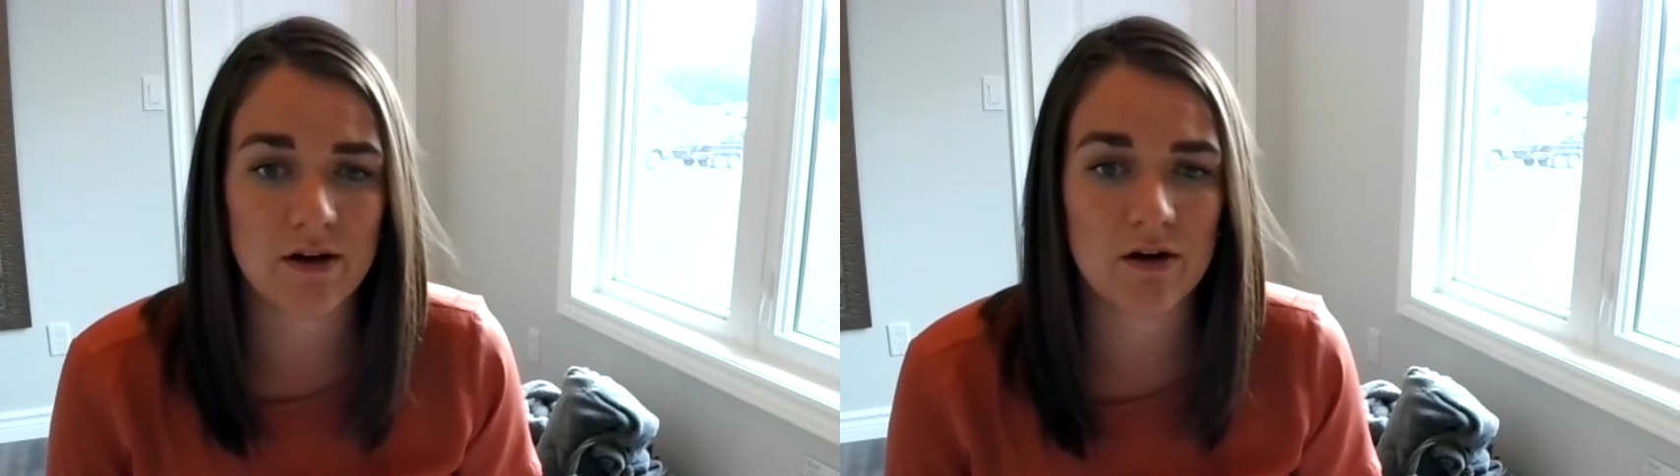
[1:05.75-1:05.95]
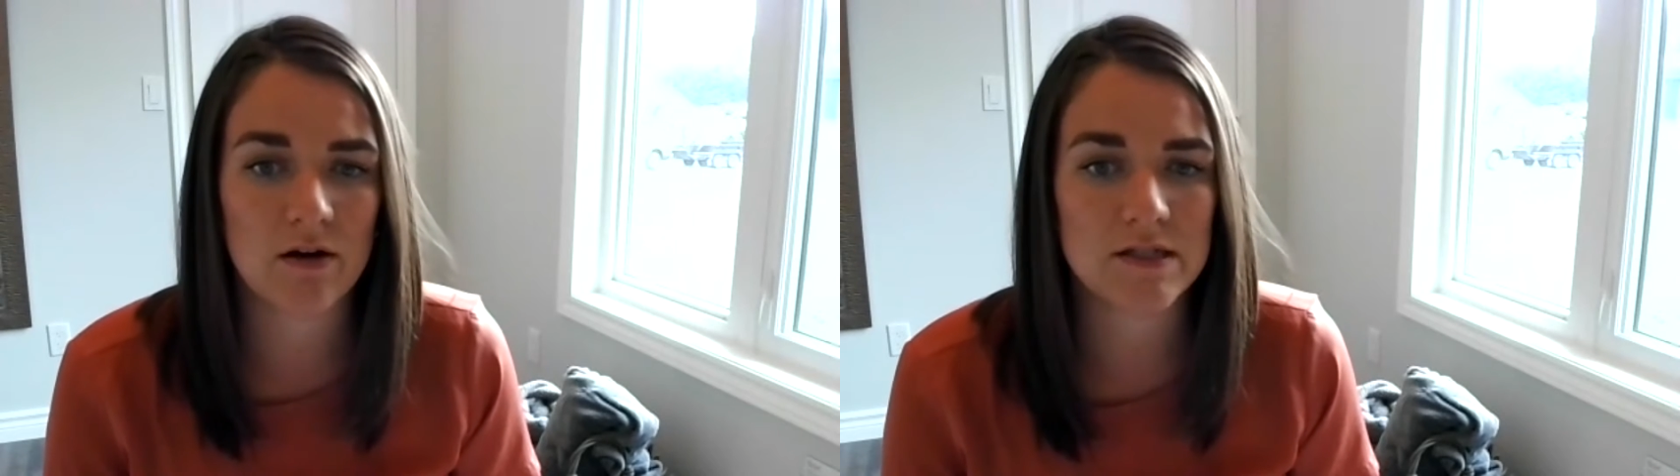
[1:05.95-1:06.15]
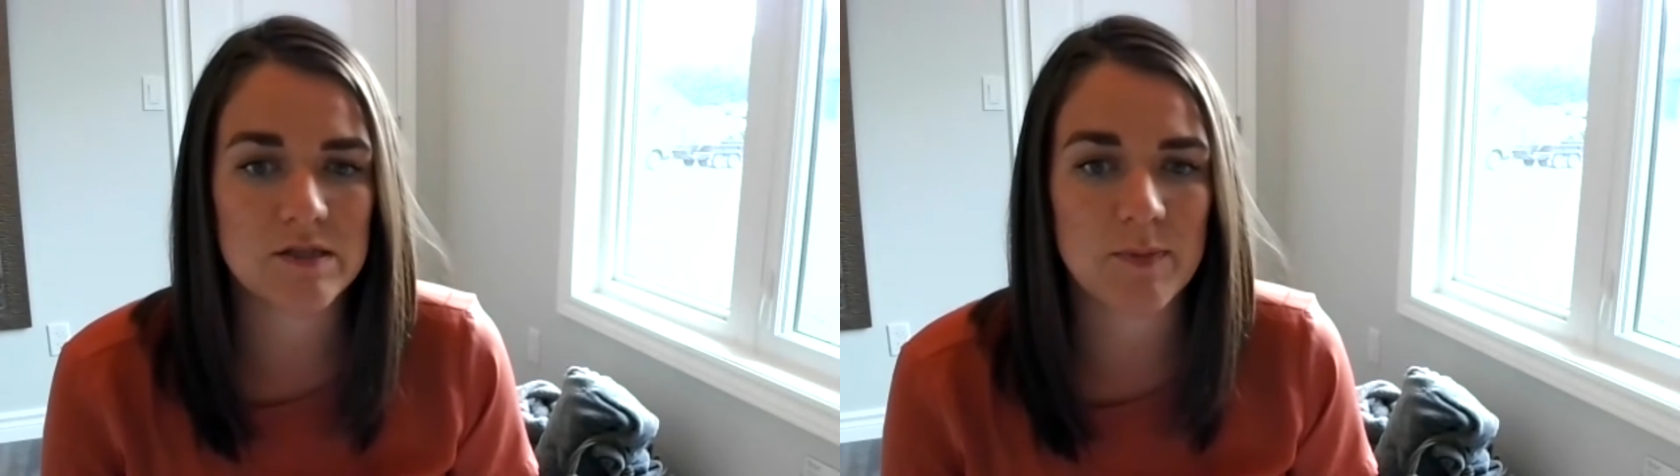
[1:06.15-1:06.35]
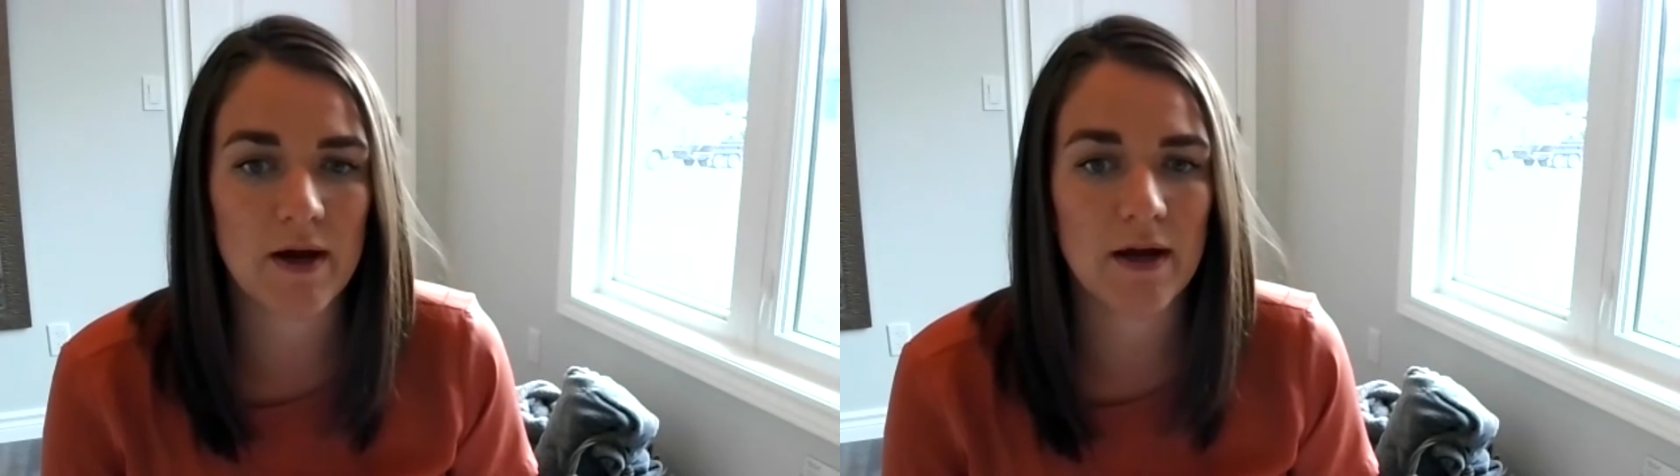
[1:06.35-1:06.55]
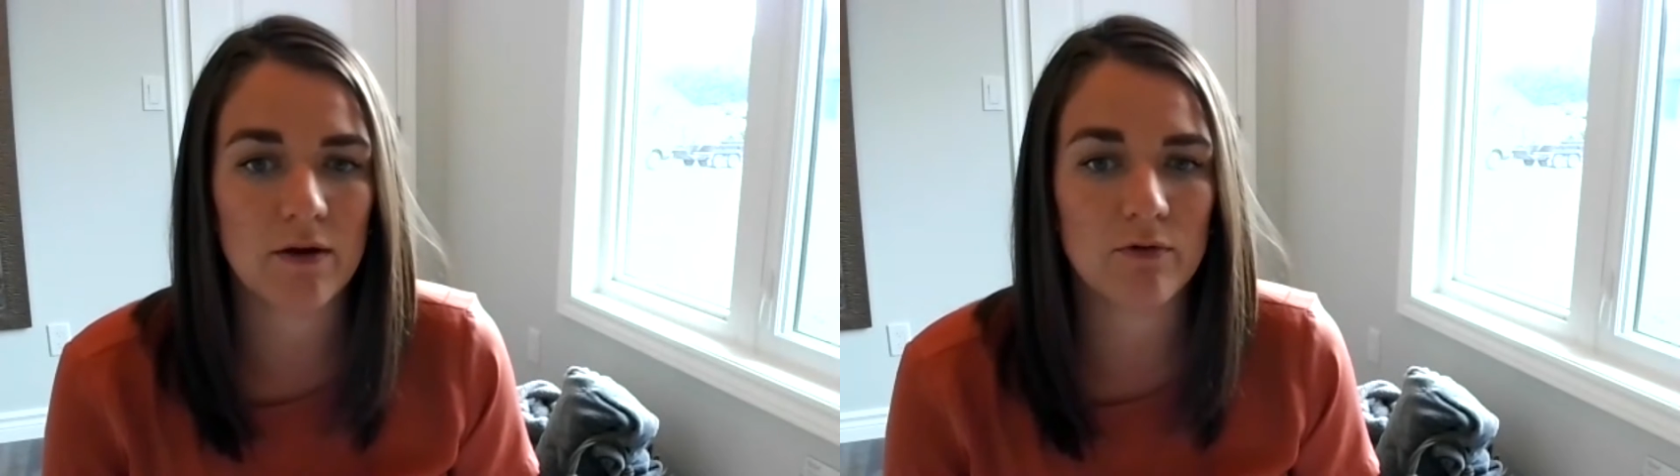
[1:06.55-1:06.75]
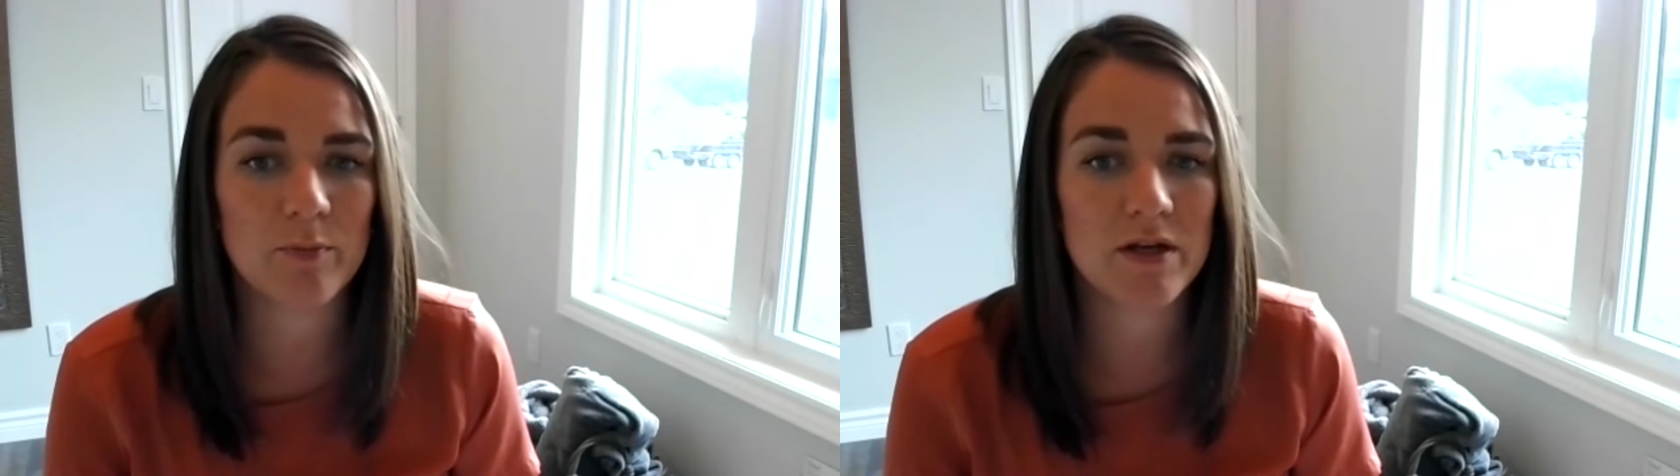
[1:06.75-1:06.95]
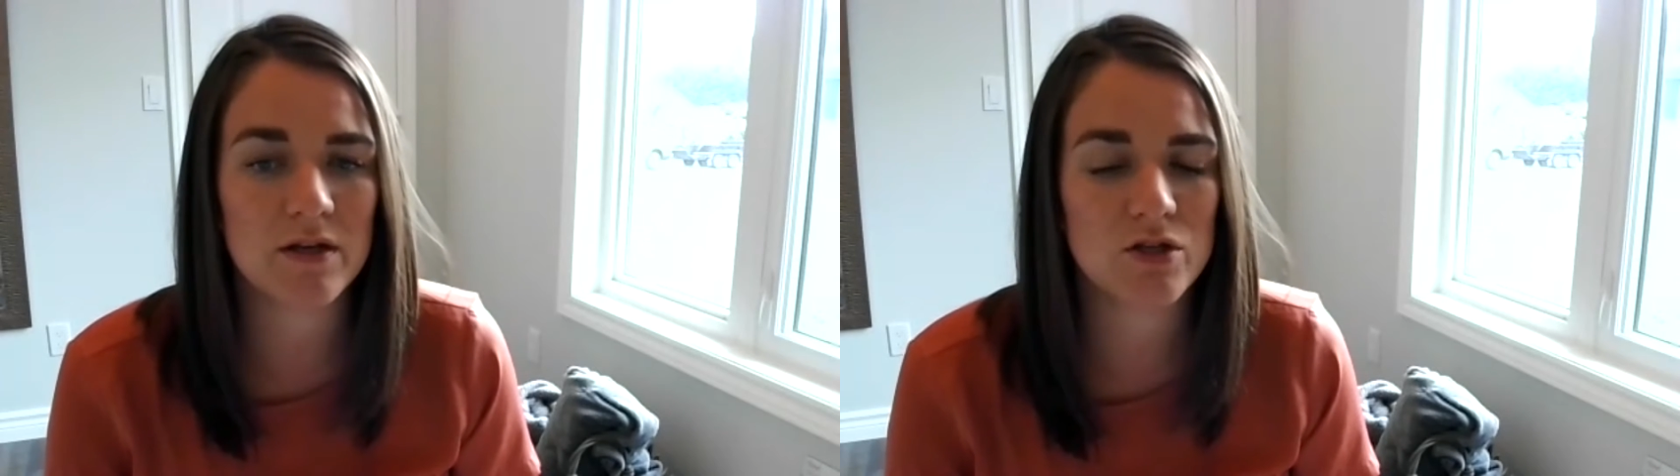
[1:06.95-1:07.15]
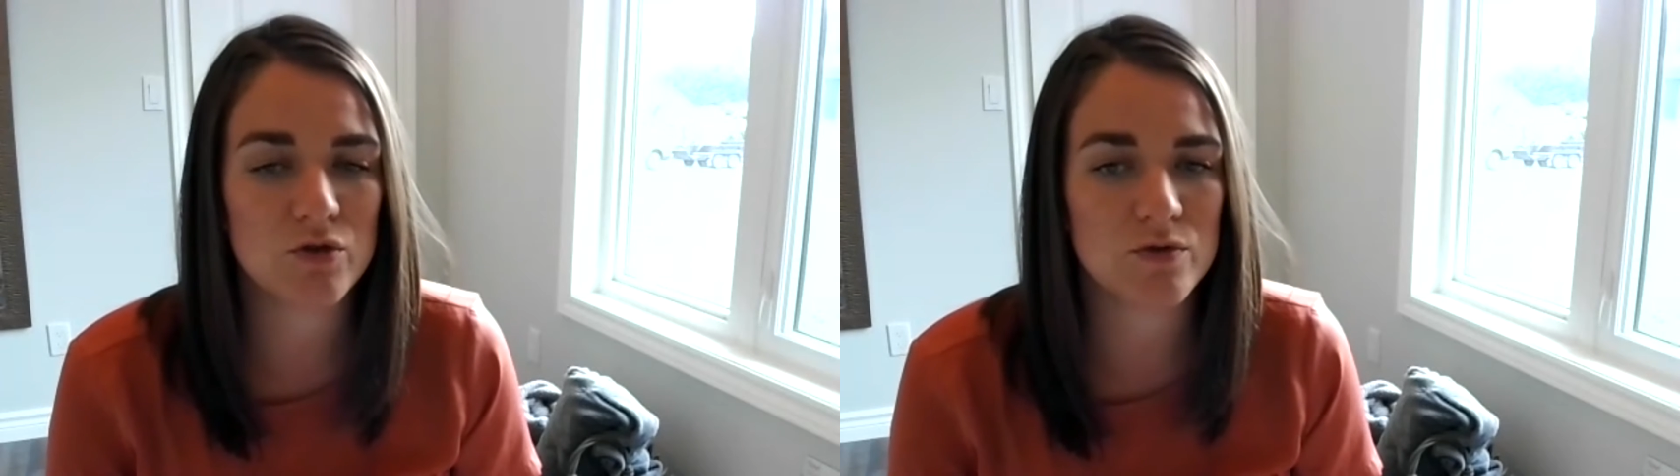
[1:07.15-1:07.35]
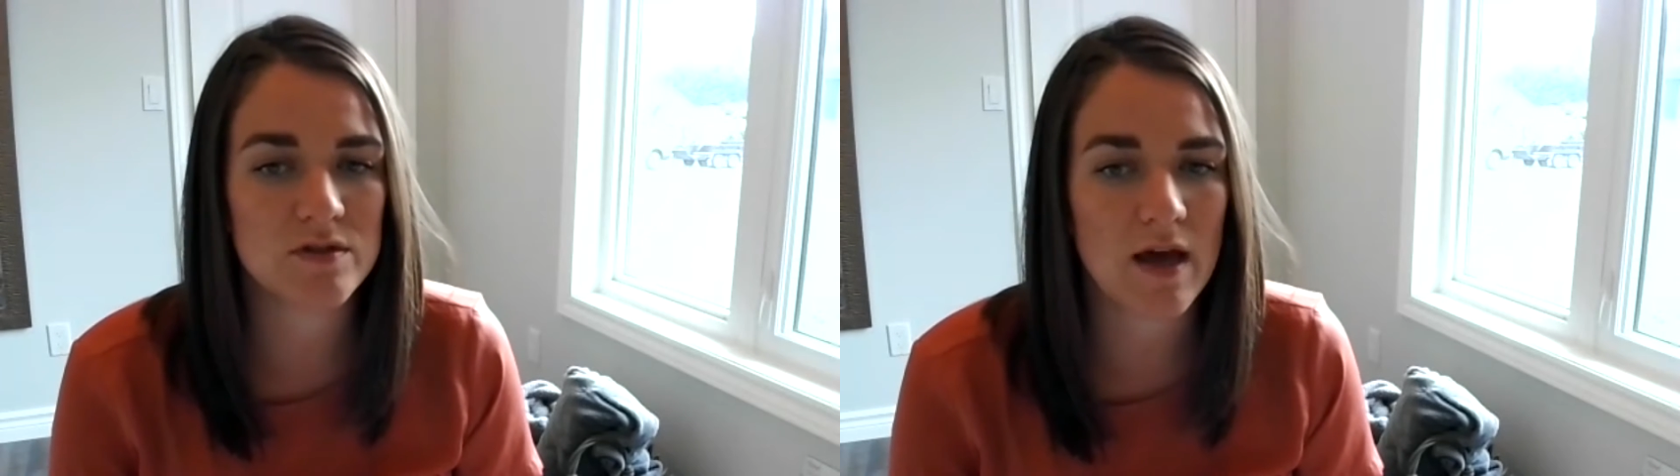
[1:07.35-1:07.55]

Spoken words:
caused by repeated use